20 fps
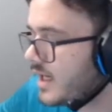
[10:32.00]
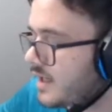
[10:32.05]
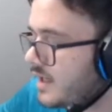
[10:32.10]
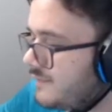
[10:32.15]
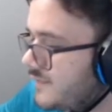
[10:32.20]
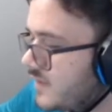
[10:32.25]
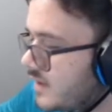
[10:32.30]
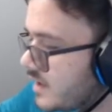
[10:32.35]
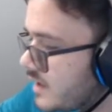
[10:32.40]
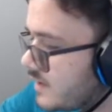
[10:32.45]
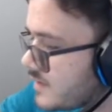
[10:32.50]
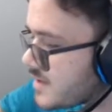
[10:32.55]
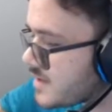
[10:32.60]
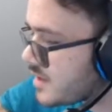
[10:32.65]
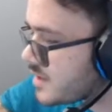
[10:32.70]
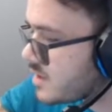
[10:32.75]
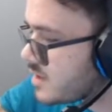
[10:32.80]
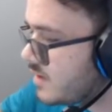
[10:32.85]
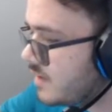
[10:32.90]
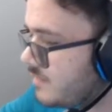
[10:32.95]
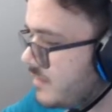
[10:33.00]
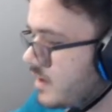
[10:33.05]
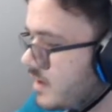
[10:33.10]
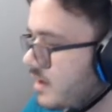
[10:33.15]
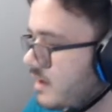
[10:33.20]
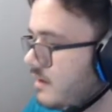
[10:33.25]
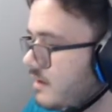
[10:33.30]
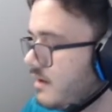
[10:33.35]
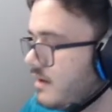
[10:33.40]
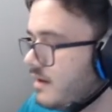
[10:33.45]
feeling that was gonna show up.
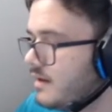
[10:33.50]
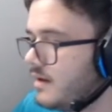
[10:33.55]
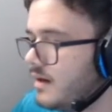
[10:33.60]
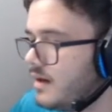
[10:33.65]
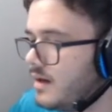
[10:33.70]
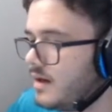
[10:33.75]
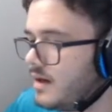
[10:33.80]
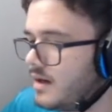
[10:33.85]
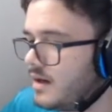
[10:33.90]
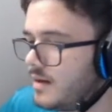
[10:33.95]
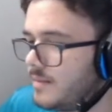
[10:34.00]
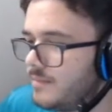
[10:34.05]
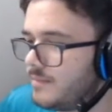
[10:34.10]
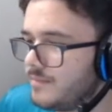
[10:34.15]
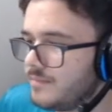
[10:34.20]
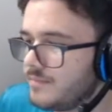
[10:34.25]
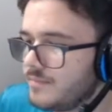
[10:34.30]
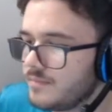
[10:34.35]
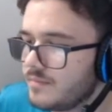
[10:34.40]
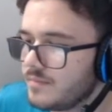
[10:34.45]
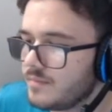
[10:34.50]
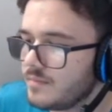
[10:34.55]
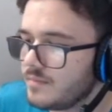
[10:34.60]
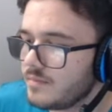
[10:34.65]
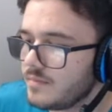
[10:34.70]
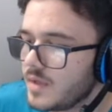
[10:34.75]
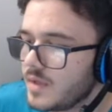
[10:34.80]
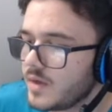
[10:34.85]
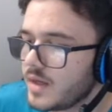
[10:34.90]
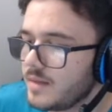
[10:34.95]
Um,
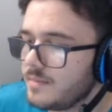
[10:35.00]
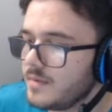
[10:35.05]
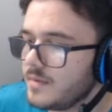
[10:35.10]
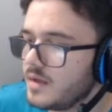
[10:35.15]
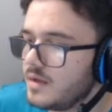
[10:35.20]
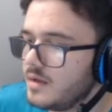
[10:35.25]
okay,